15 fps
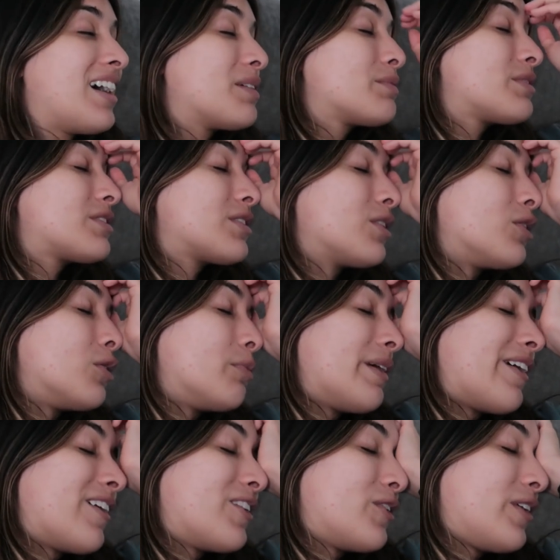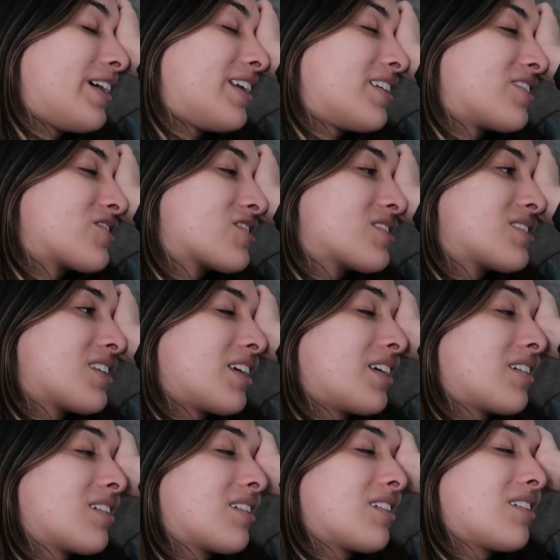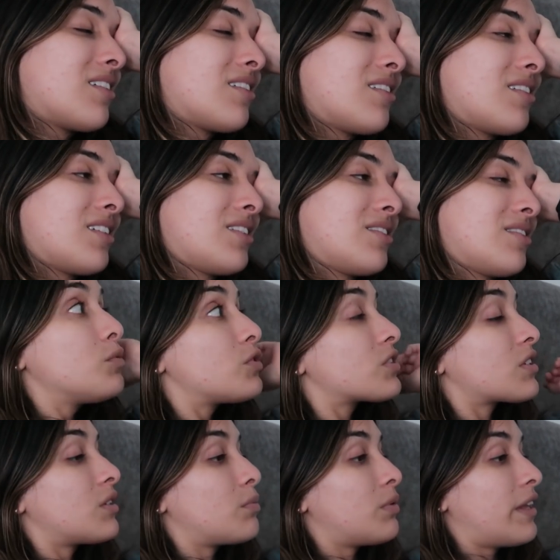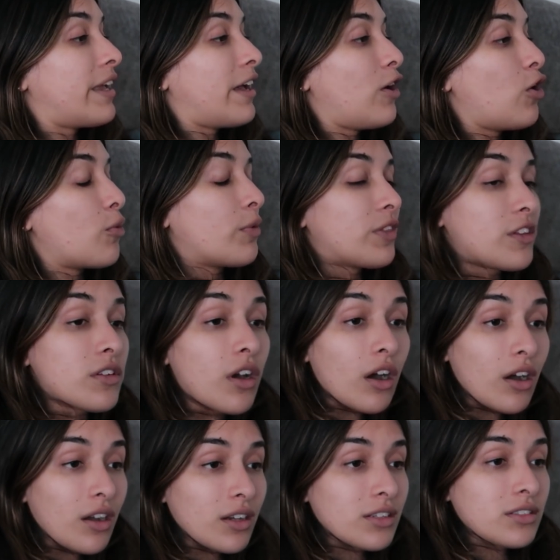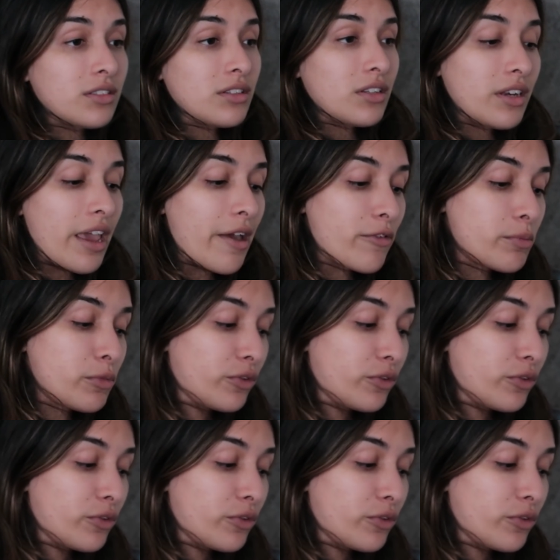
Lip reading: I'm so paranoid and just like, just gonna play at home with the dogs and have a